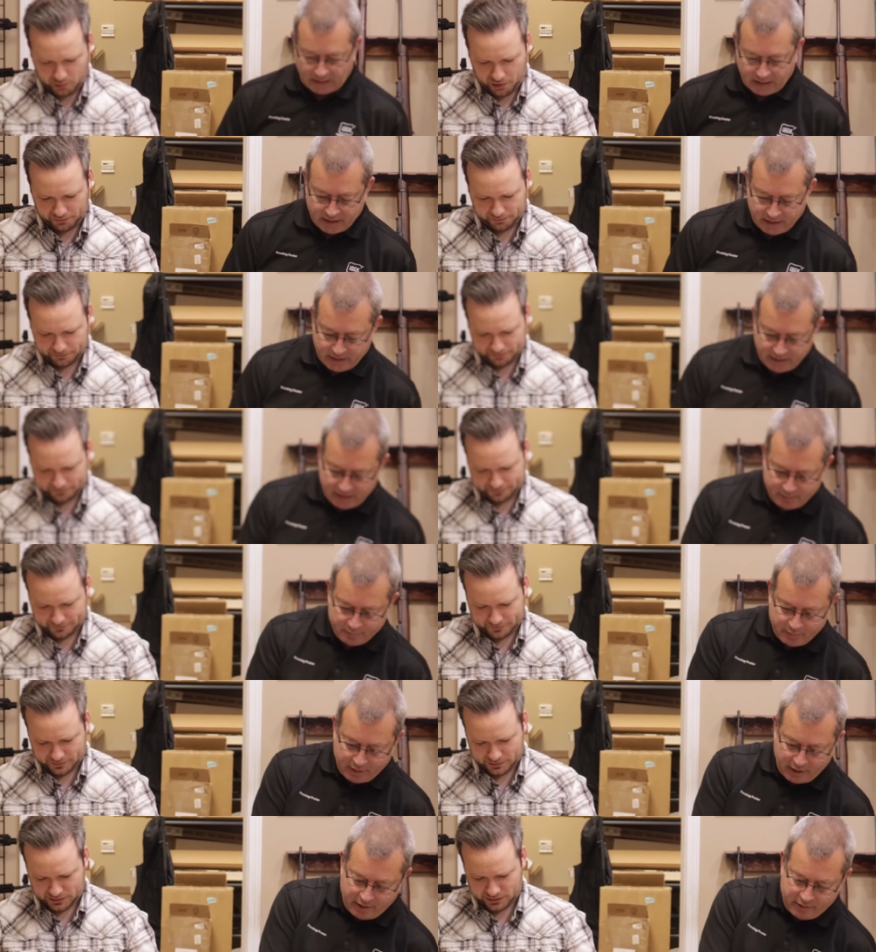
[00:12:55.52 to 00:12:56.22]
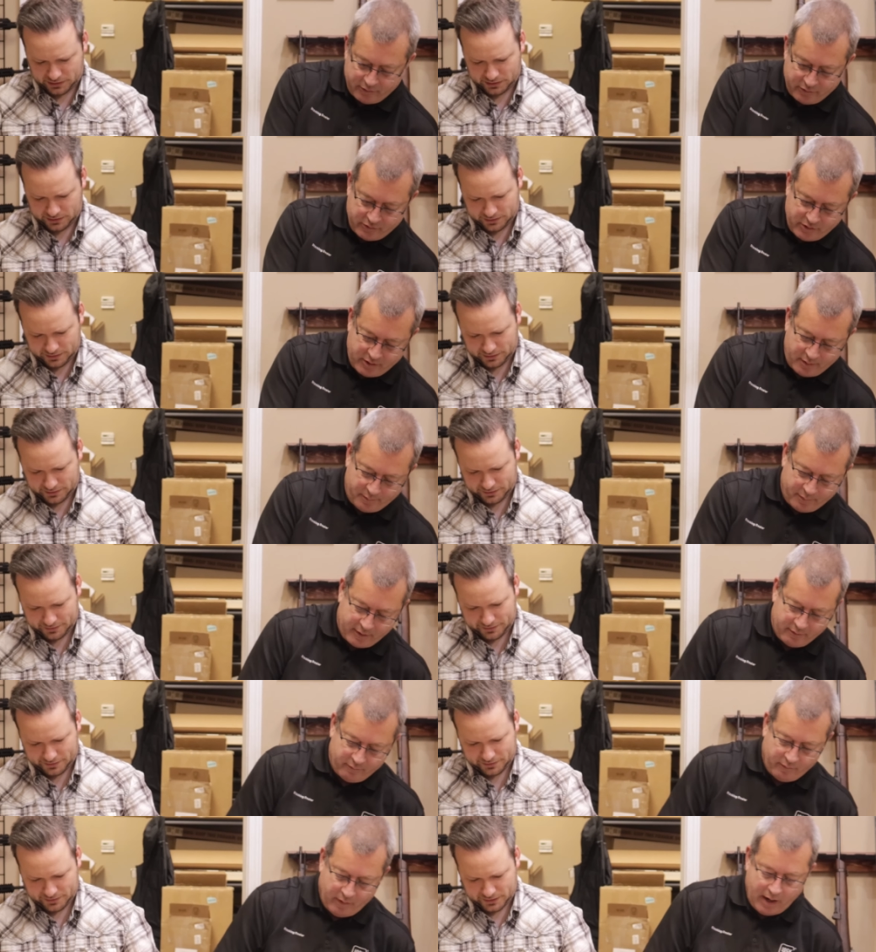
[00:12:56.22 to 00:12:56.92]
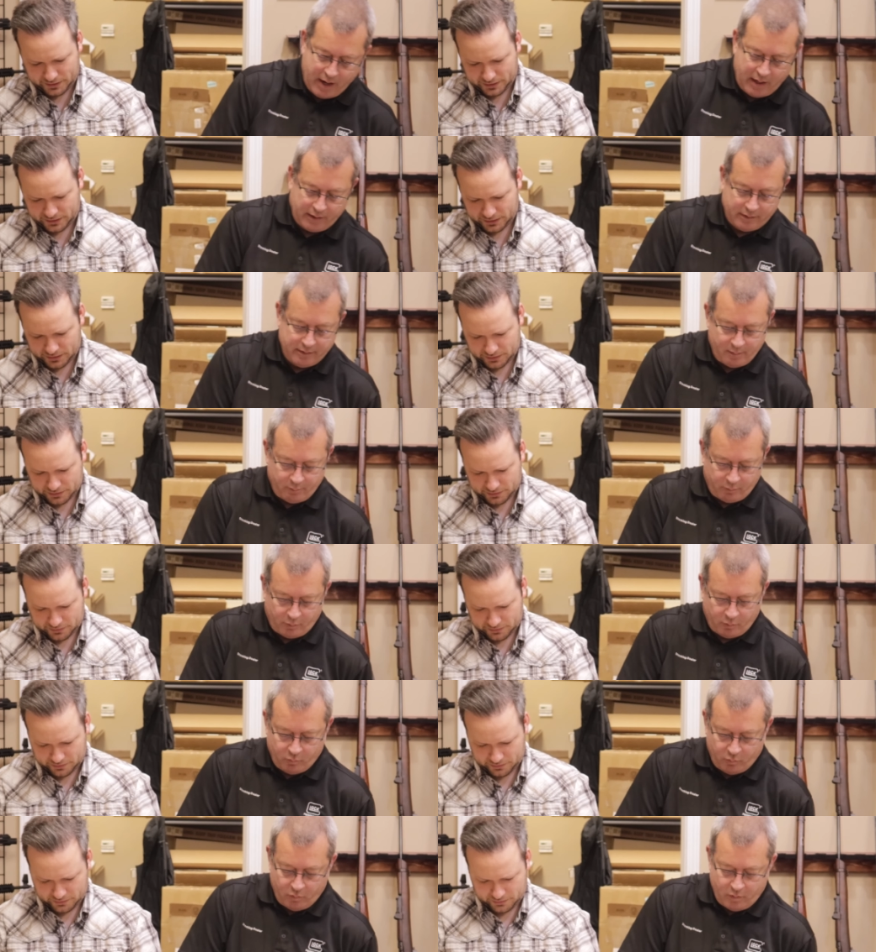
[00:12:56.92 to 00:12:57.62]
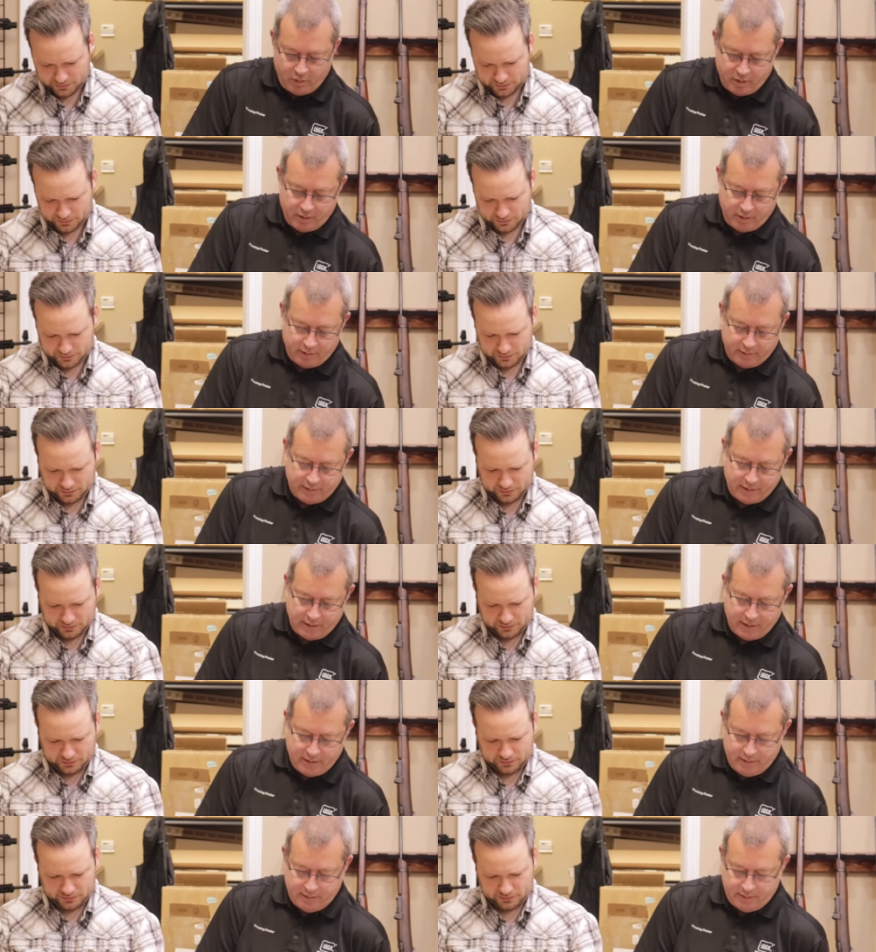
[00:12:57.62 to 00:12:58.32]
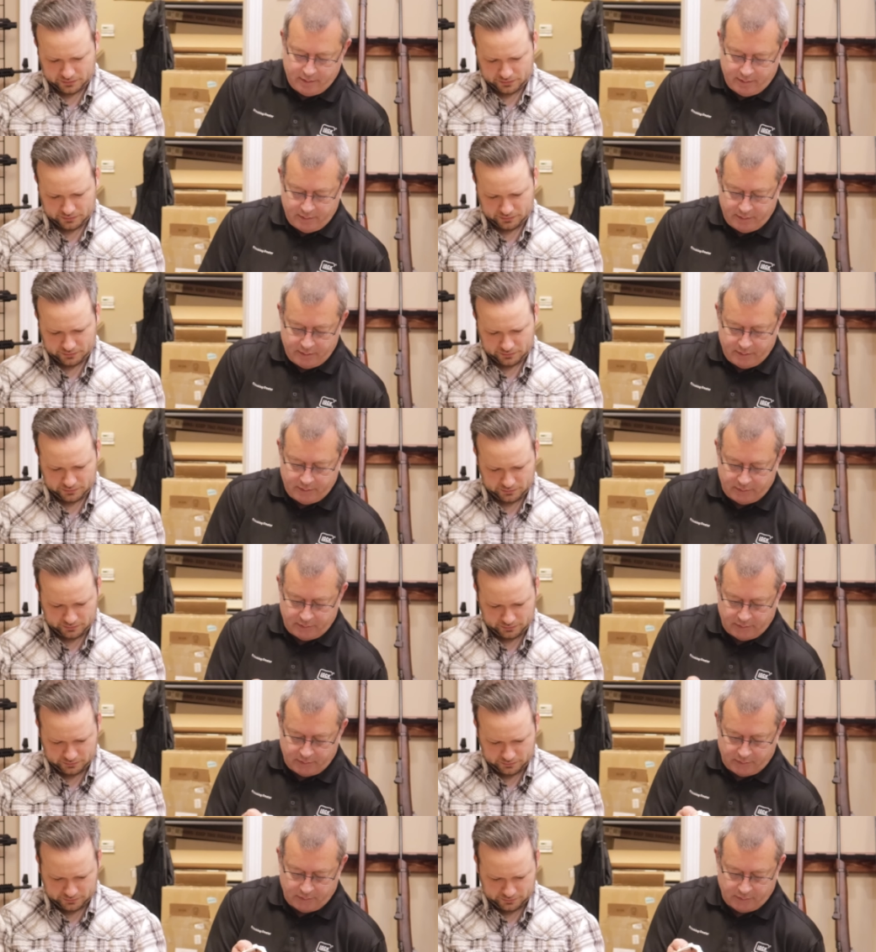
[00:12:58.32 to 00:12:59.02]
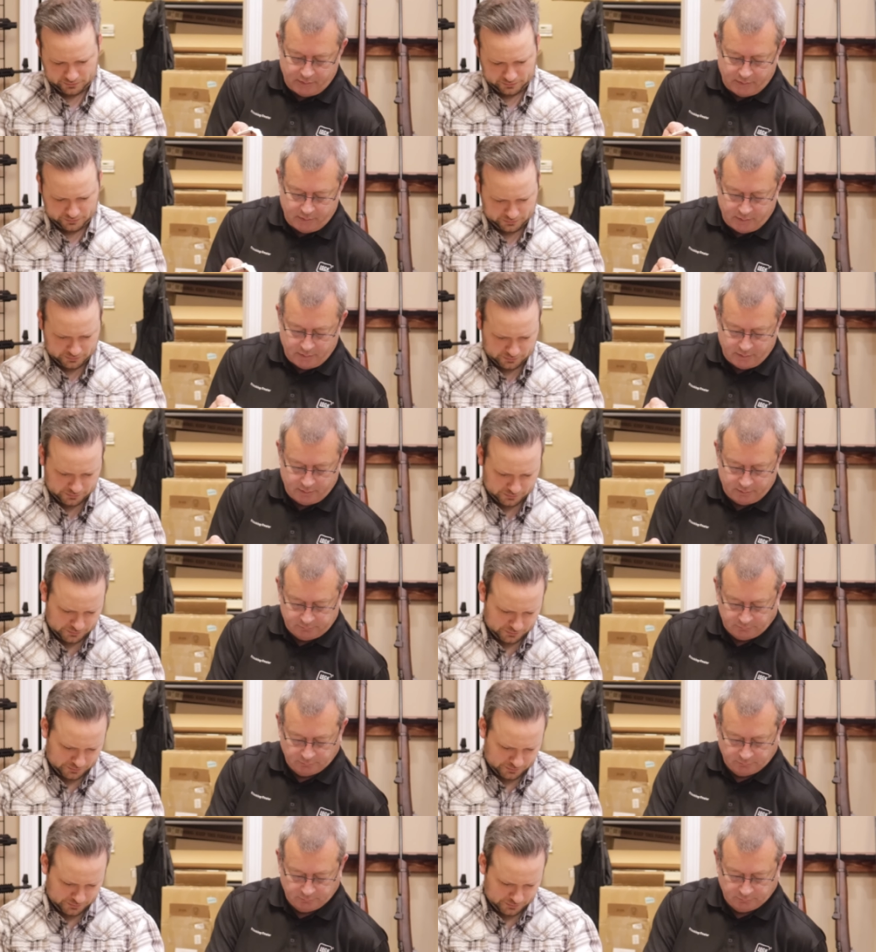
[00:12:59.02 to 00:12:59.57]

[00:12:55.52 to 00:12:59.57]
Speaker 1: One. Behind shipping rag number one is.